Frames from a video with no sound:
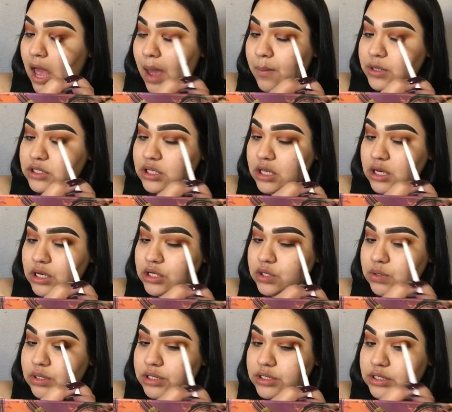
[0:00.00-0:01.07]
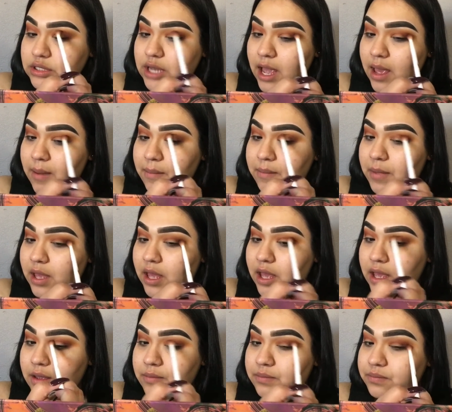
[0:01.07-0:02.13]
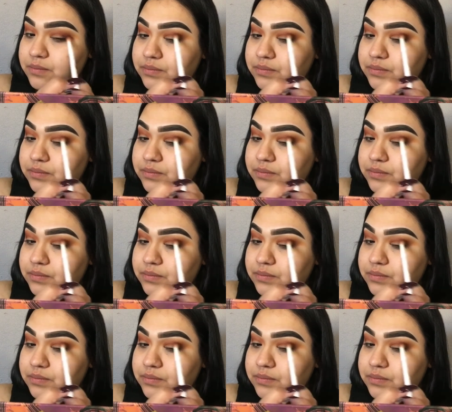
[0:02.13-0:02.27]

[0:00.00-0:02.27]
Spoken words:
I wasn't going to do this step, but